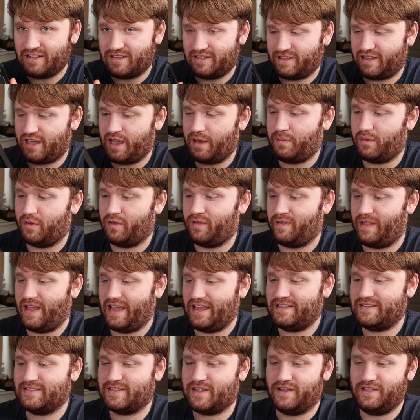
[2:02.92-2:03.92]
and a couple
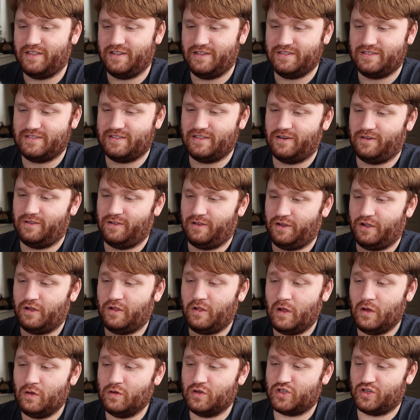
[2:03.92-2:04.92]
lights on this little
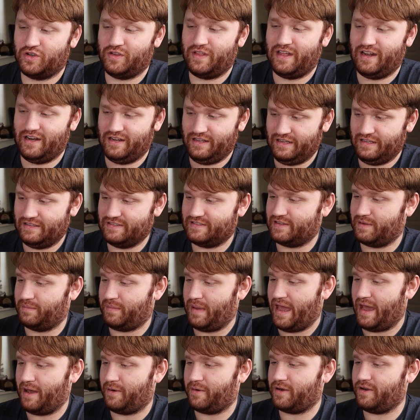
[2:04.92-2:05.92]
enclosure that it needs to
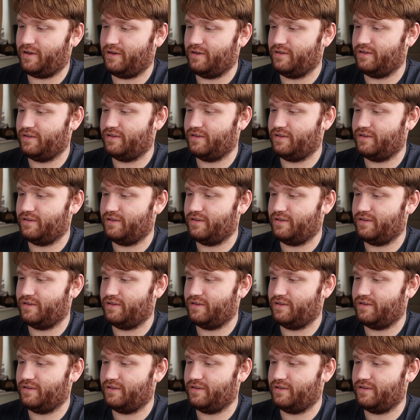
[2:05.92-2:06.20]
power.